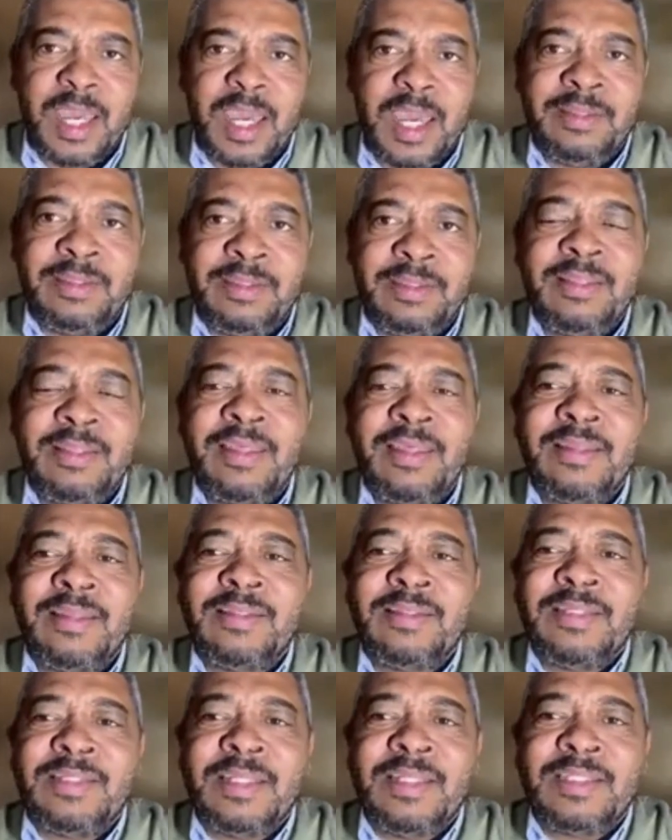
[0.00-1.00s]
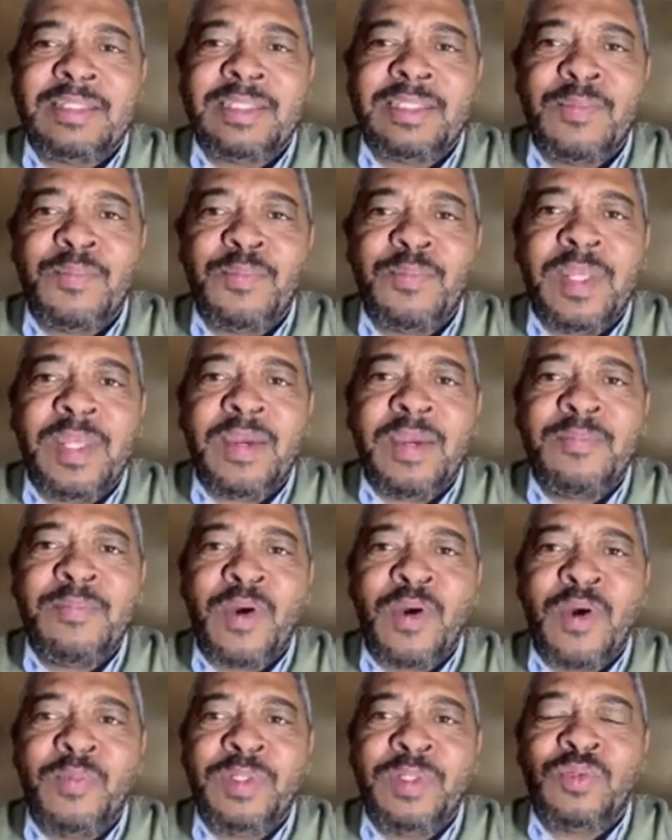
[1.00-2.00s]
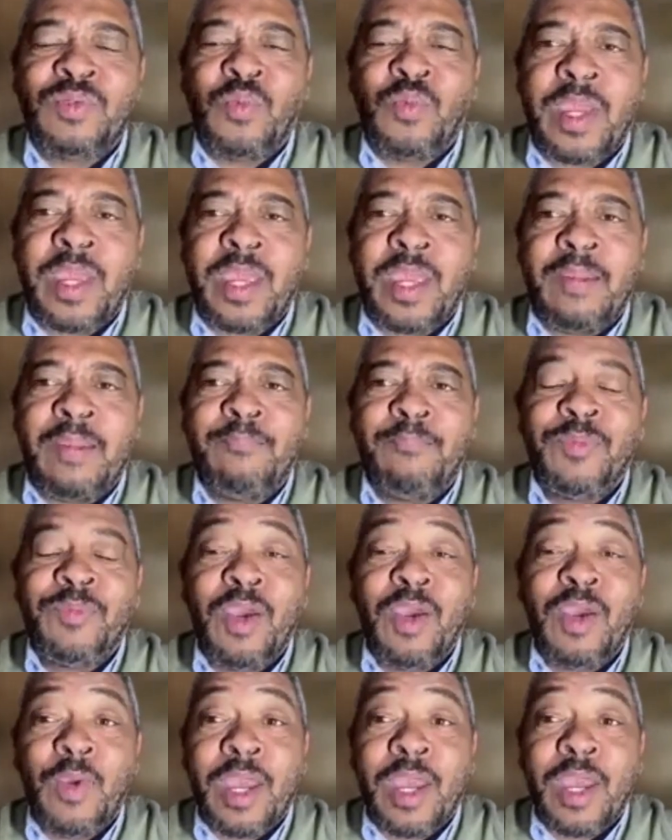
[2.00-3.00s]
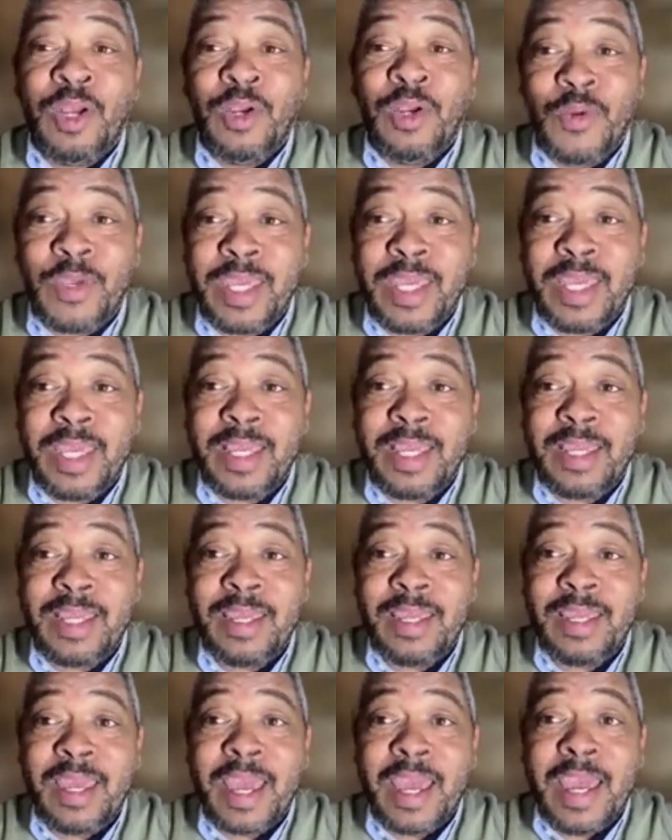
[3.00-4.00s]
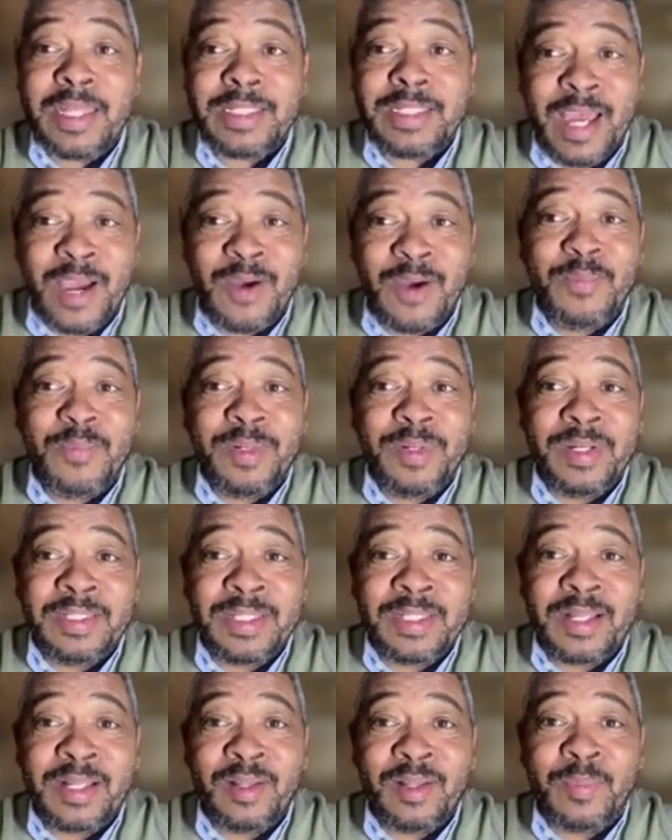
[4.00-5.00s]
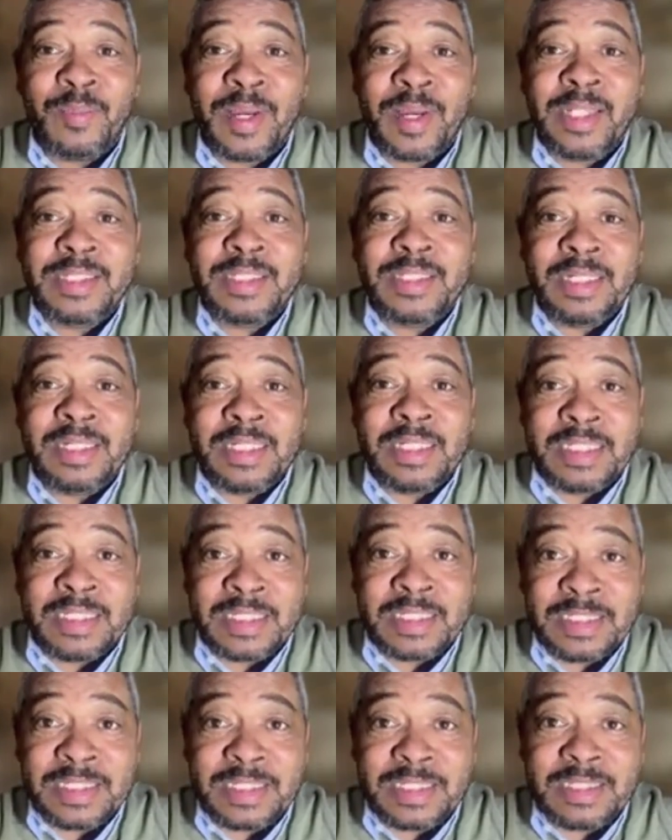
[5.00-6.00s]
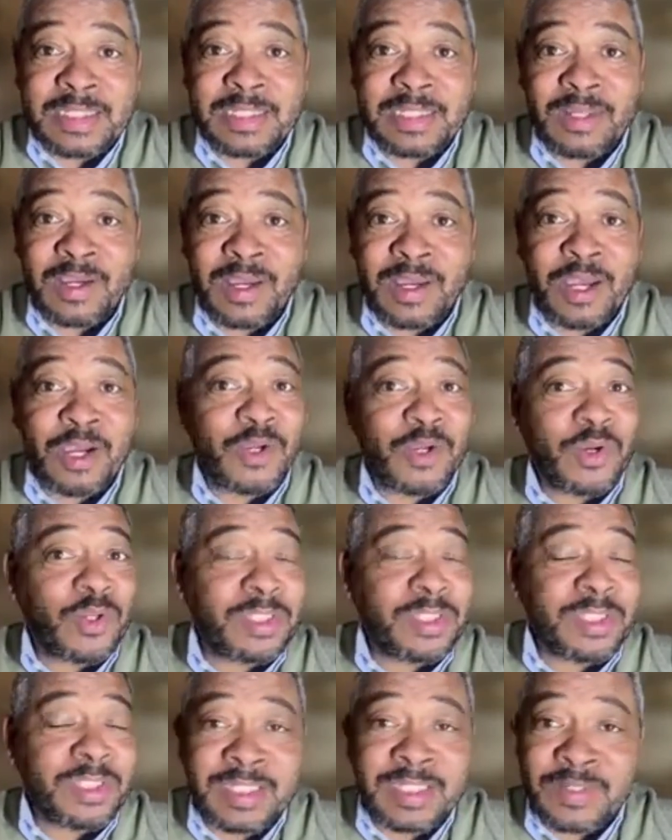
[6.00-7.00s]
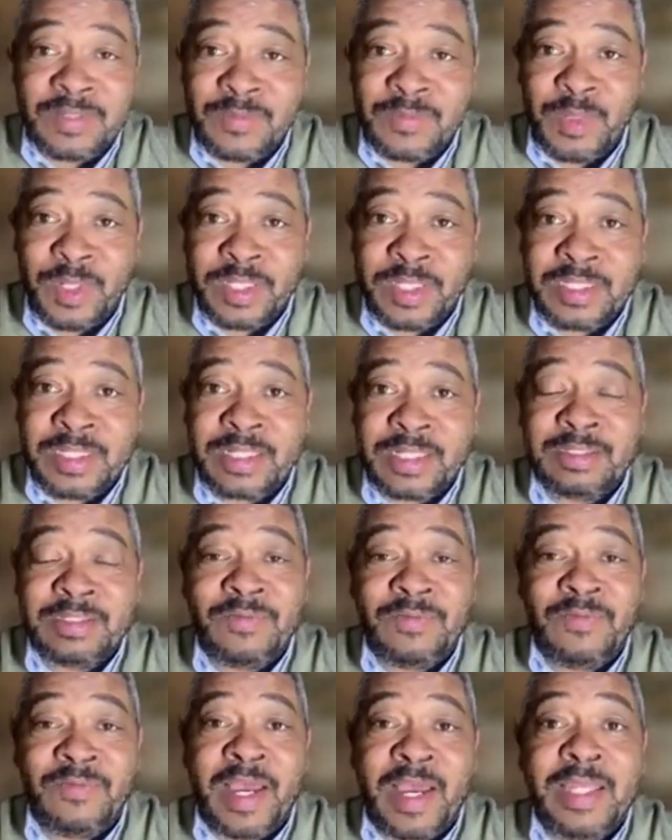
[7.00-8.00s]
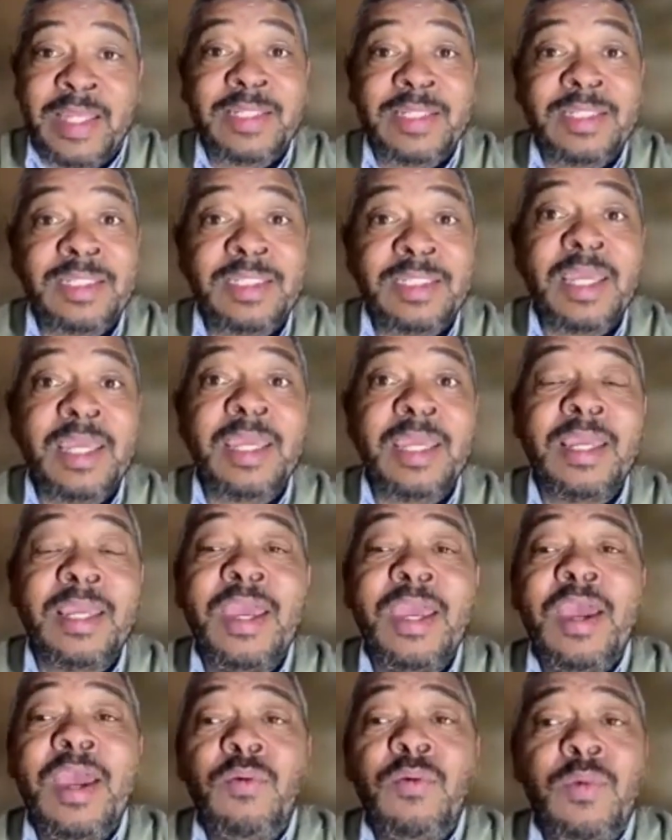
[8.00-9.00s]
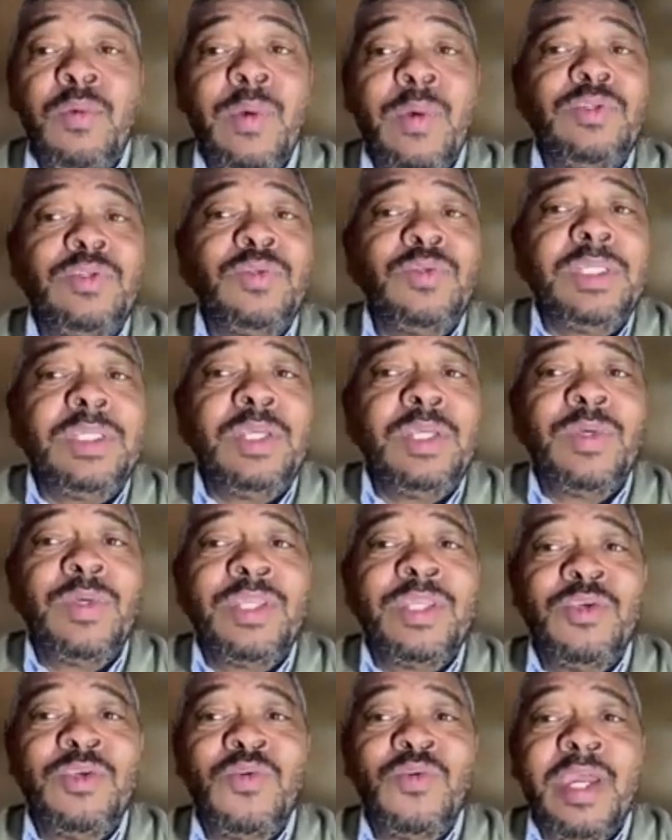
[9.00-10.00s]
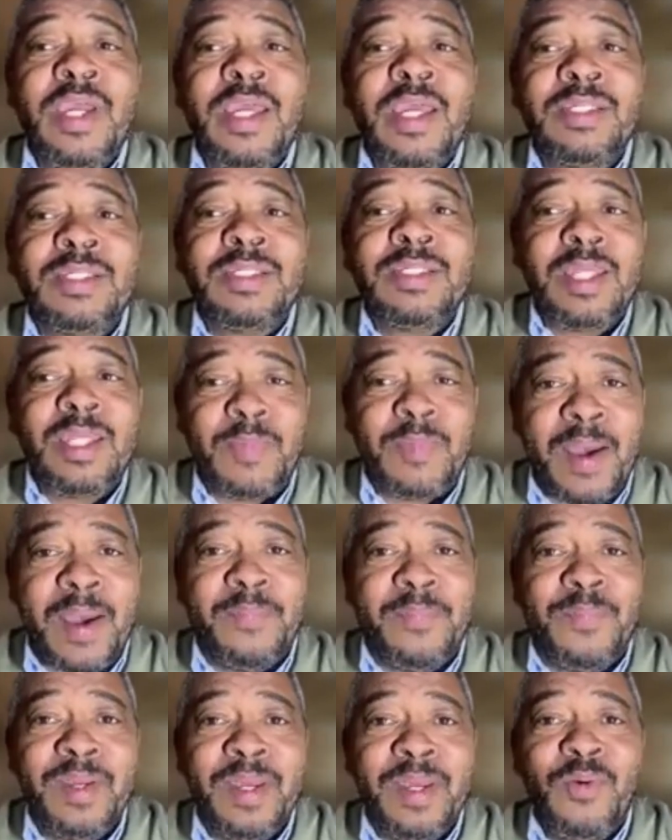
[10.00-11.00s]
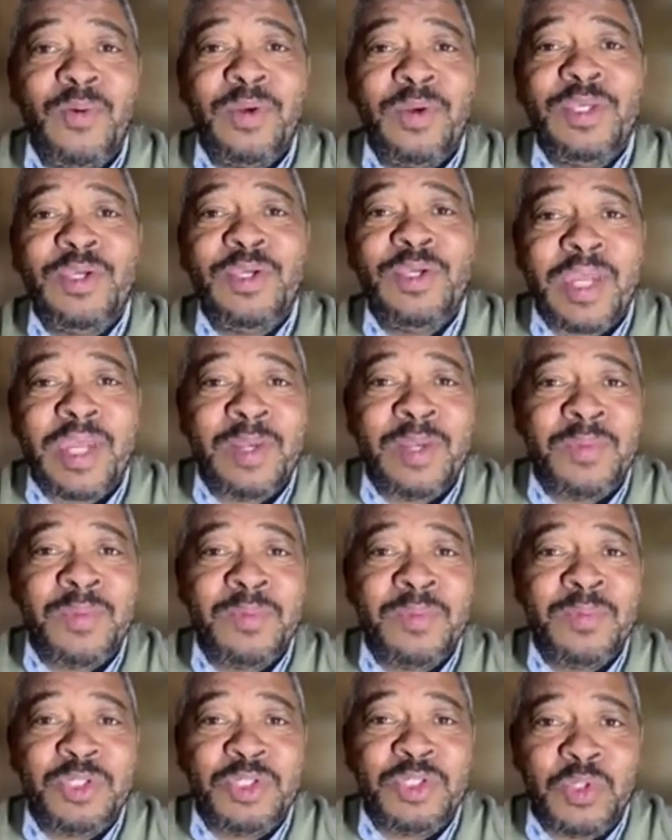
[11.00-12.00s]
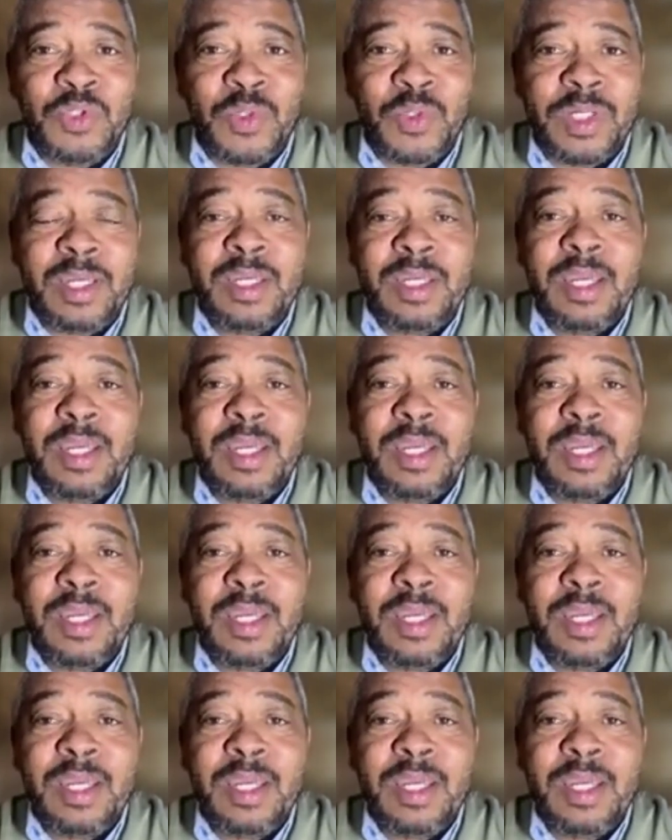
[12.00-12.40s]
I think that it's simply a moment where we are looking at our political party leaders across the political divide and saying, we want to see whether you can step up, whether you can be mature.